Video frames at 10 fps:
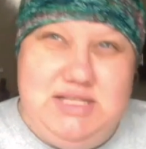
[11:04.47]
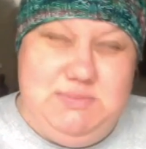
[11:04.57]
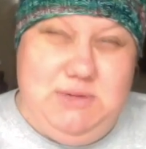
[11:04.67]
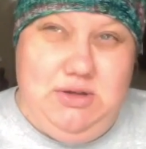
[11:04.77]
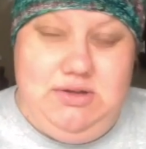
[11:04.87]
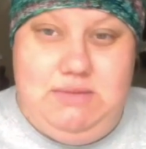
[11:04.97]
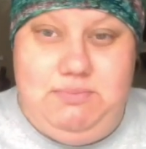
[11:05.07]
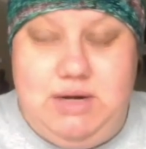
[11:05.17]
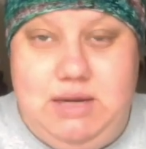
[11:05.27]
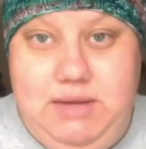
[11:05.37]
smaller than
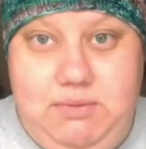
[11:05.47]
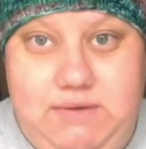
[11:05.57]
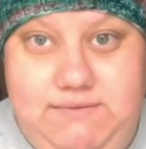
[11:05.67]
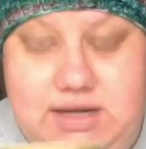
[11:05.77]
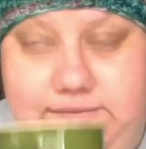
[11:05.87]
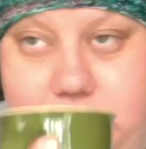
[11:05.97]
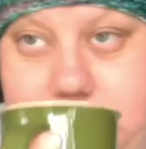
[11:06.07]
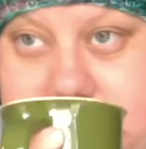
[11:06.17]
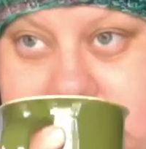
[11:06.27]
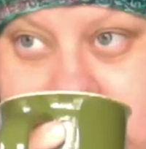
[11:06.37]
probably I would have done it for
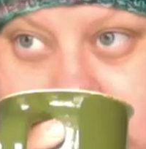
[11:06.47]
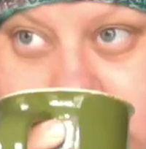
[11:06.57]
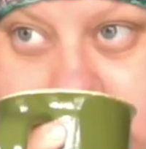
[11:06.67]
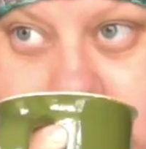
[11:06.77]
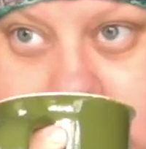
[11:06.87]
myself,